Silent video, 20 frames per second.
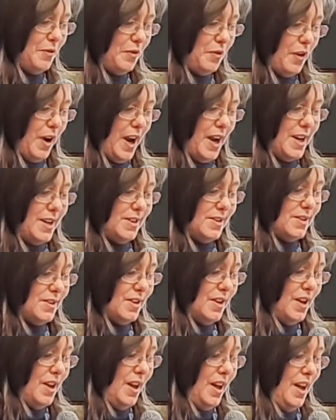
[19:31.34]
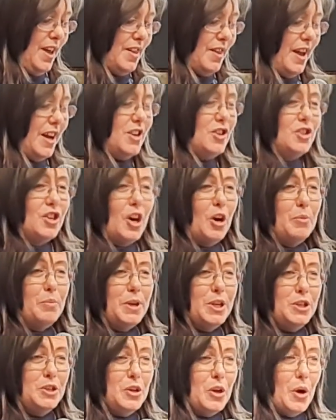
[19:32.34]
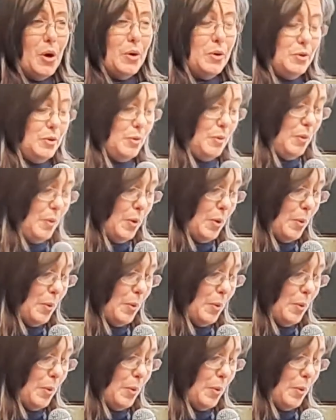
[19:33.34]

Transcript: phrase, they shall be known